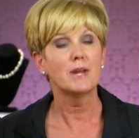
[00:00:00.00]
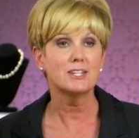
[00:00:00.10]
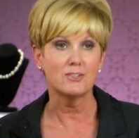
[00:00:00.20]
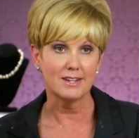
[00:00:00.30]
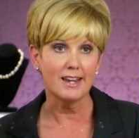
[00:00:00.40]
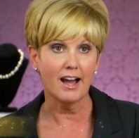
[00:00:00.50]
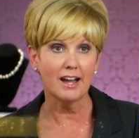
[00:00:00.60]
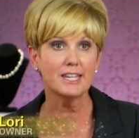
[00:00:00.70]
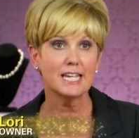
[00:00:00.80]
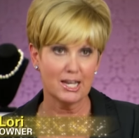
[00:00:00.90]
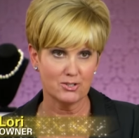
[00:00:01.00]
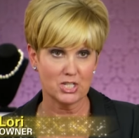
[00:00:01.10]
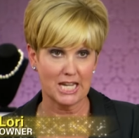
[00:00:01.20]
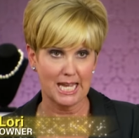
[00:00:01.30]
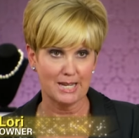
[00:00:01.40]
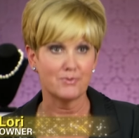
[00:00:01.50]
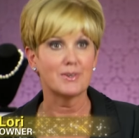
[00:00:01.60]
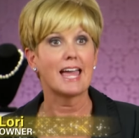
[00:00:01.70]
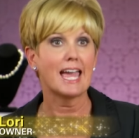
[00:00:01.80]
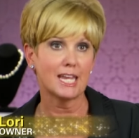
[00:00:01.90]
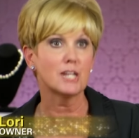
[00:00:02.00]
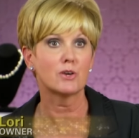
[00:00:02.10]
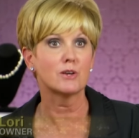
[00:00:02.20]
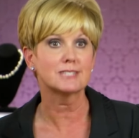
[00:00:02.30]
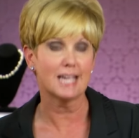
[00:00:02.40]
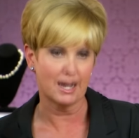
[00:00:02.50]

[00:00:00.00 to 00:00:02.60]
We do not negotiate with eight-year-old